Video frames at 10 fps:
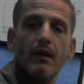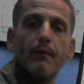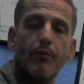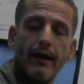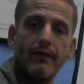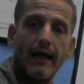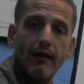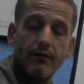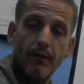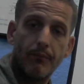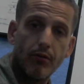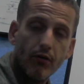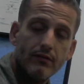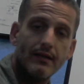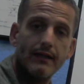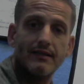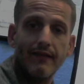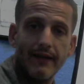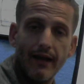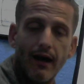break down the proteins
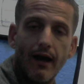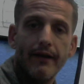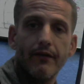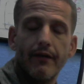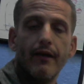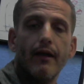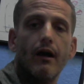and the iron